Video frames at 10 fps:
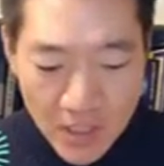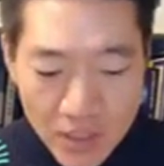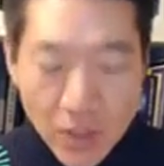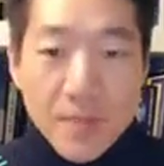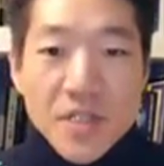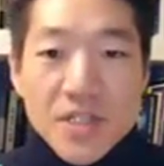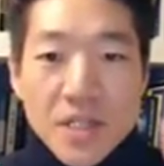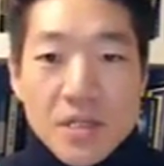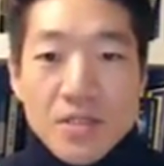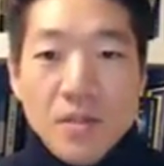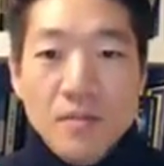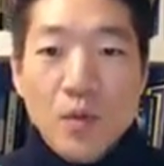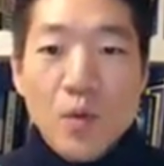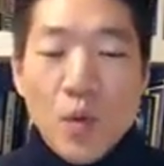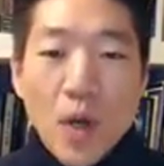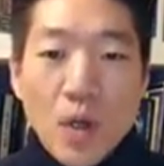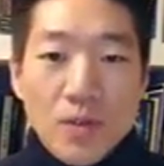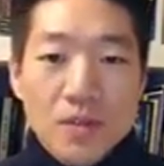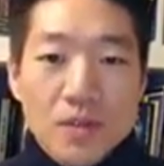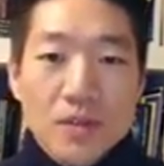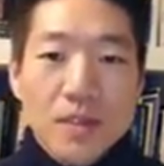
So let me share some quotes